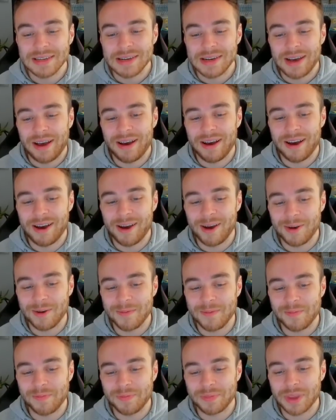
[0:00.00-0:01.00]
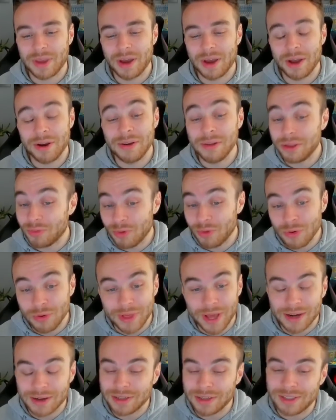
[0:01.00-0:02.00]
Another route
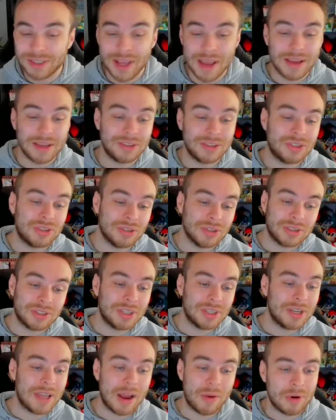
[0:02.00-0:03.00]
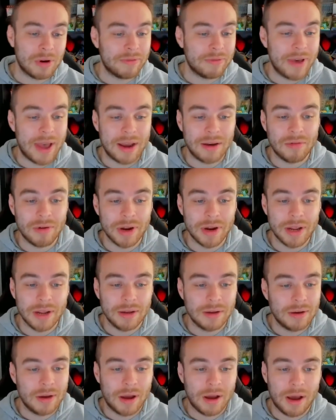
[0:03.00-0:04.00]
that I could take is just to get rid of
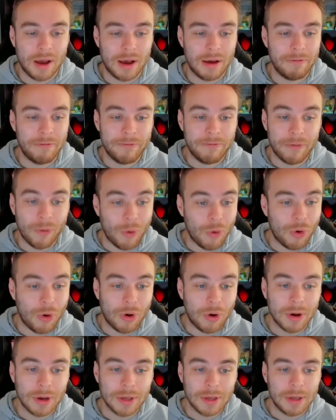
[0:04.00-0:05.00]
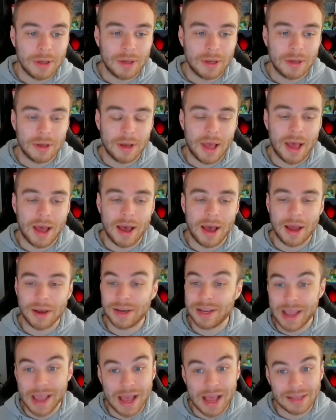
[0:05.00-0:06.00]
Henry for
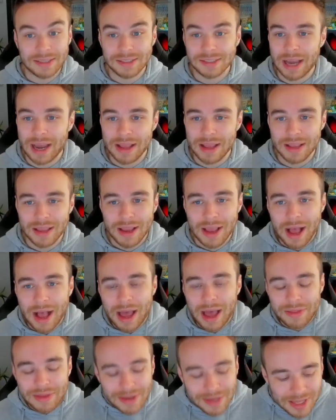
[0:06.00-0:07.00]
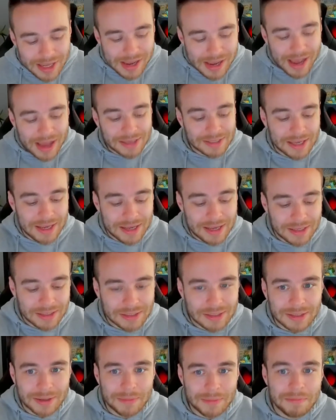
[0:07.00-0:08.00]
Diaz. I think Diaz
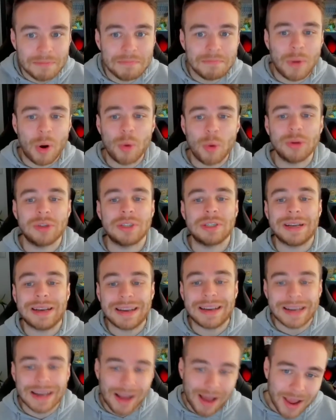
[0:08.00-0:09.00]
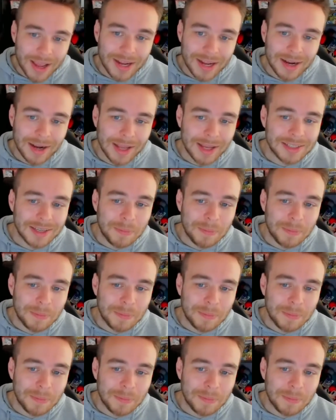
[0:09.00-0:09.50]
is most likely to